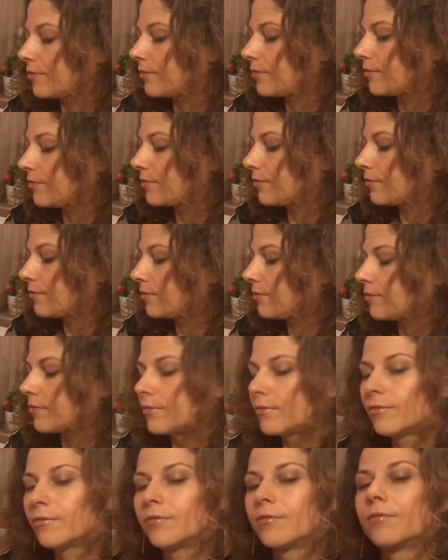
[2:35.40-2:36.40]

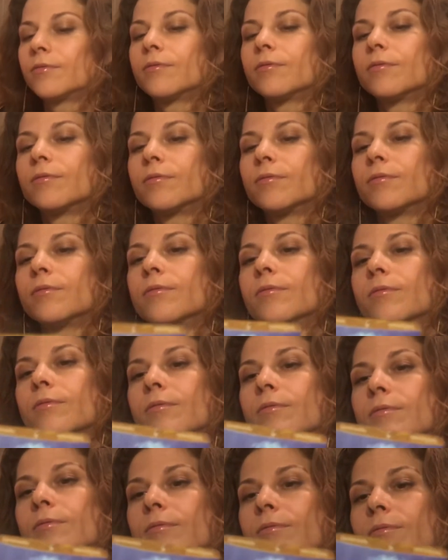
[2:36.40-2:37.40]

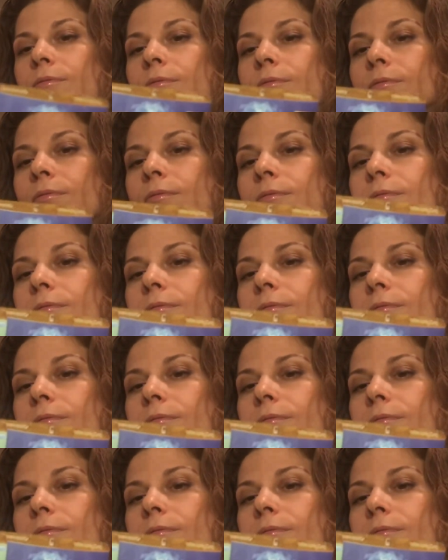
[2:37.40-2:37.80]
(no one is talking)